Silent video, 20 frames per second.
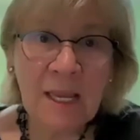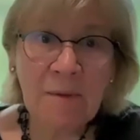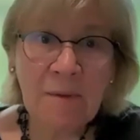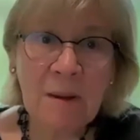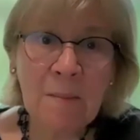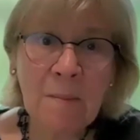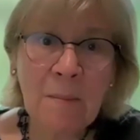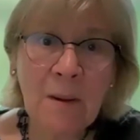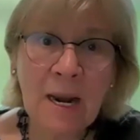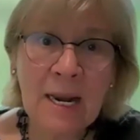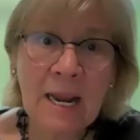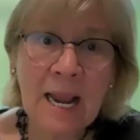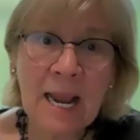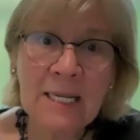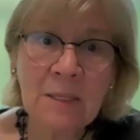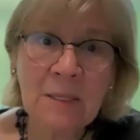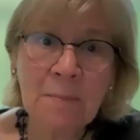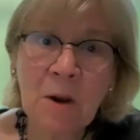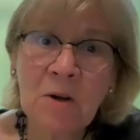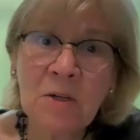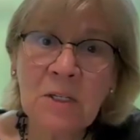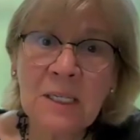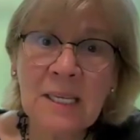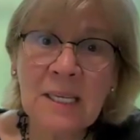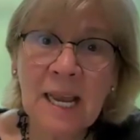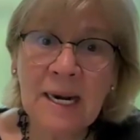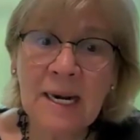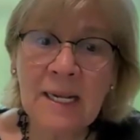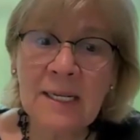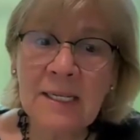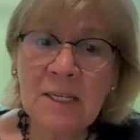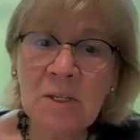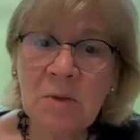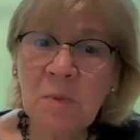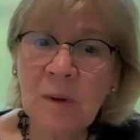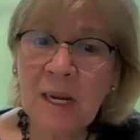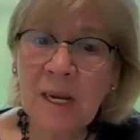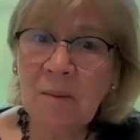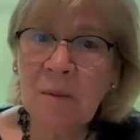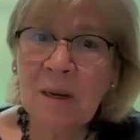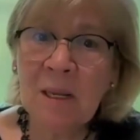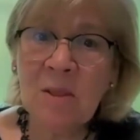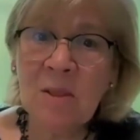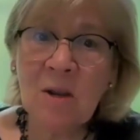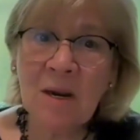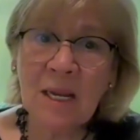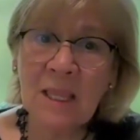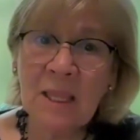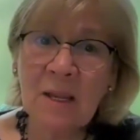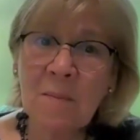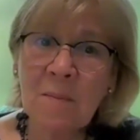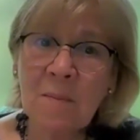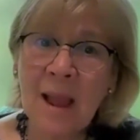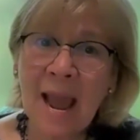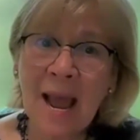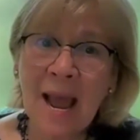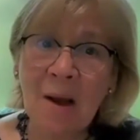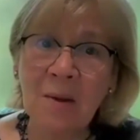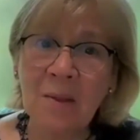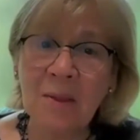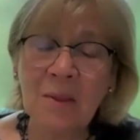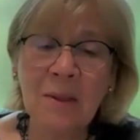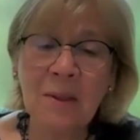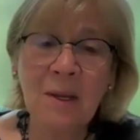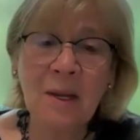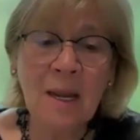with everybody, as most dentists, is we look at their mouth.